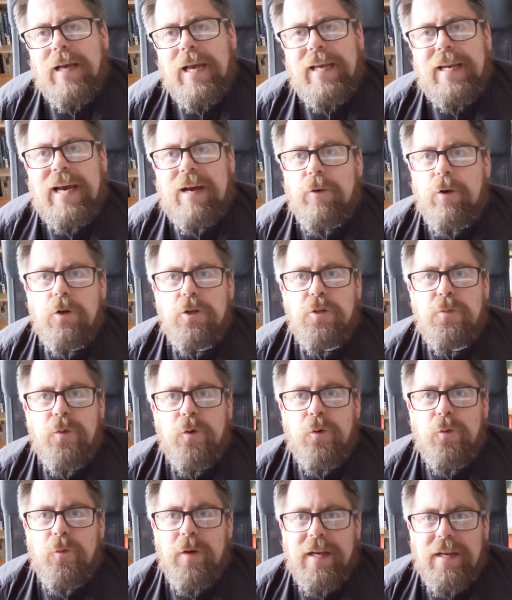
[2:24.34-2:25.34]
In our
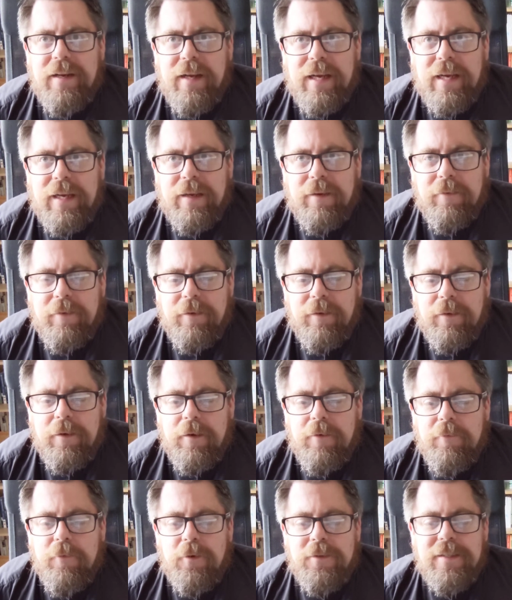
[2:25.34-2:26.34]
Gospel reading
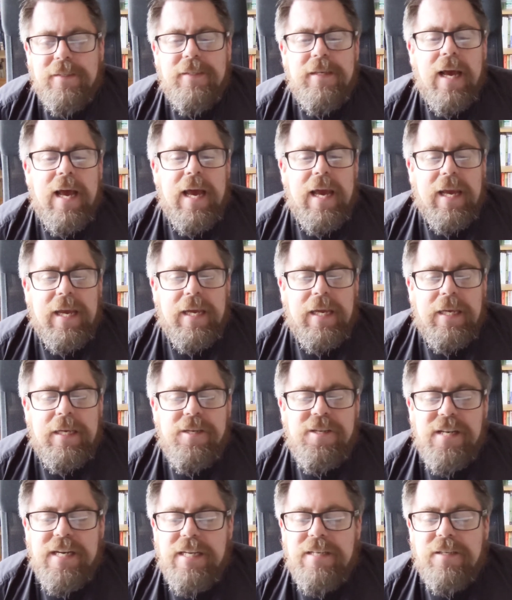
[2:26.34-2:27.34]
for today,
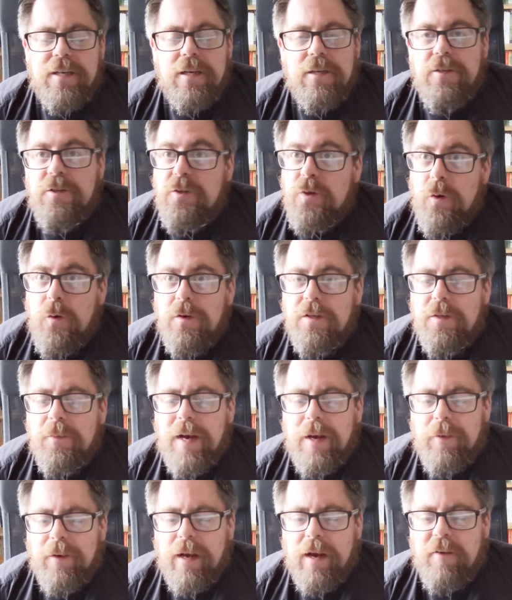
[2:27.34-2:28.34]
Jesus talks
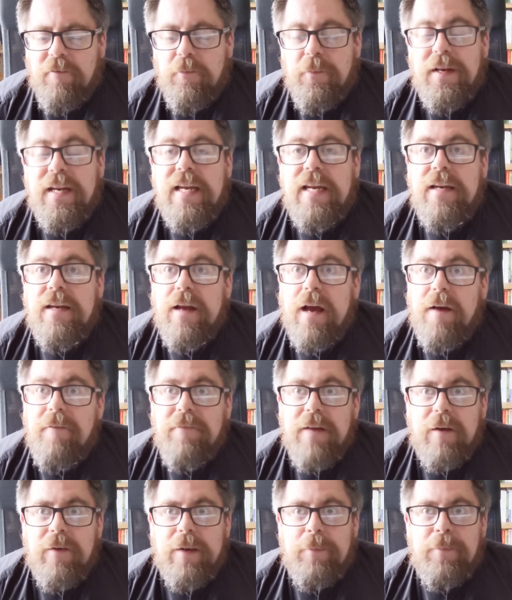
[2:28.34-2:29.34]
about love, but in a
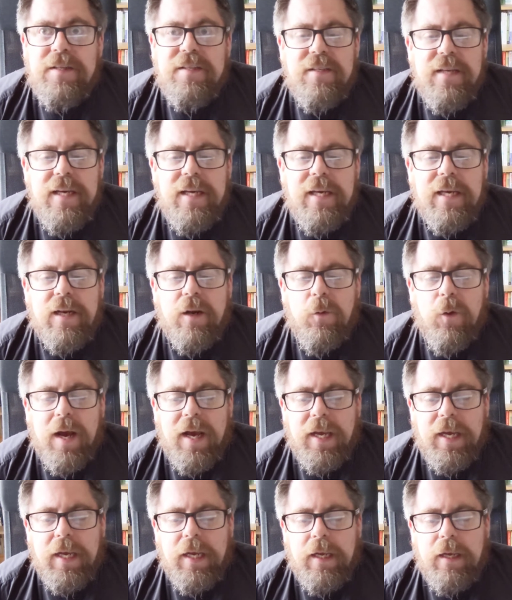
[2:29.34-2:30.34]
very particular
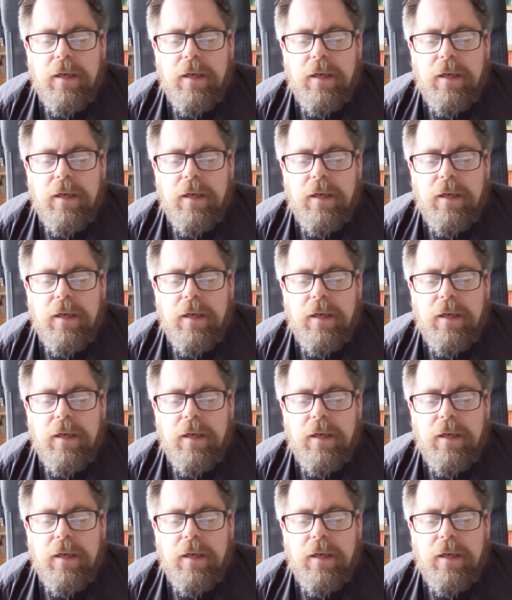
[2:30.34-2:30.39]
way